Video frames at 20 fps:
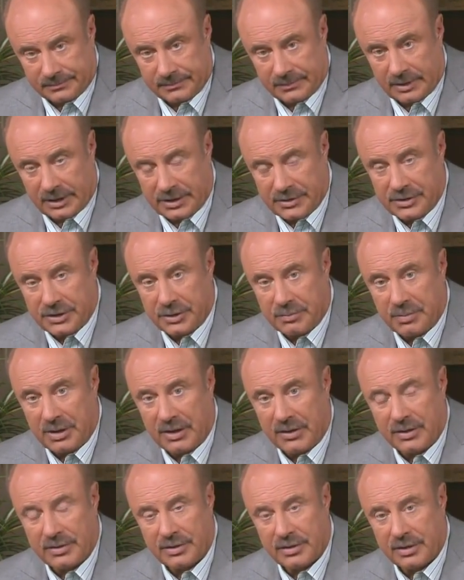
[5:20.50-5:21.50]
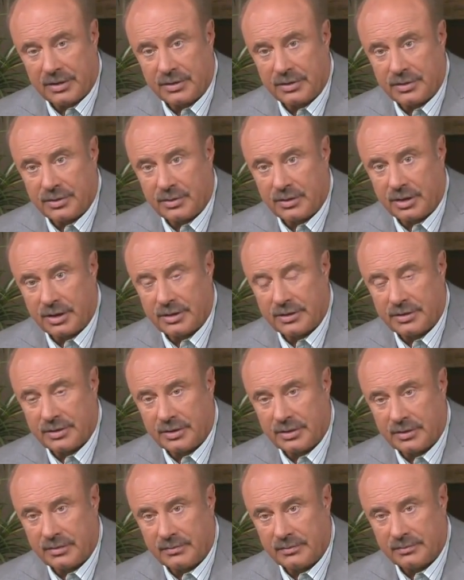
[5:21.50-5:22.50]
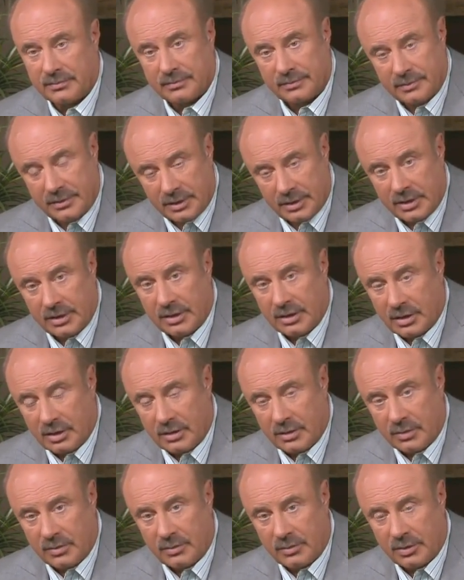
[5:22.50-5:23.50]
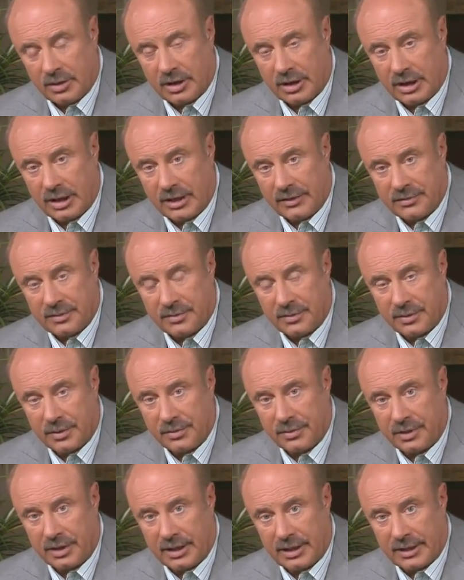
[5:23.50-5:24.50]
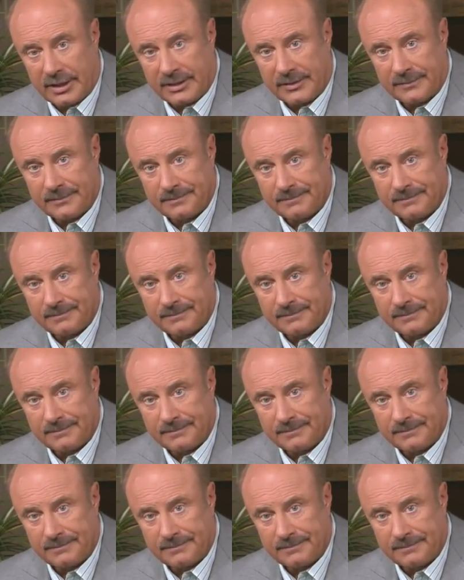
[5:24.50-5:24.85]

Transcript: Lindsay's parents are going to join us, and we're going to have some truth-telling.